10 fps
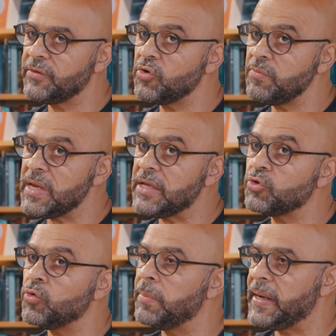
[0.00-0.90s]
I don't
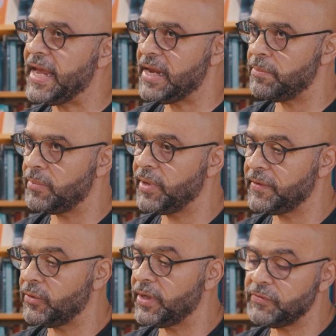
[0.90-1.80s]
mean to blame,
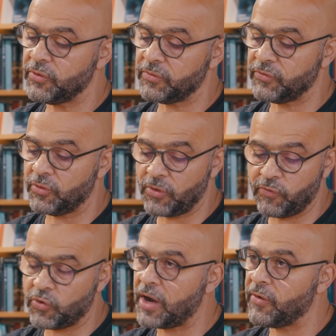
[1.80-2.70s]
by the way,
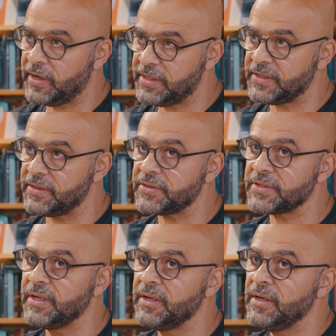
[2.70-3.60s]
for our listeners.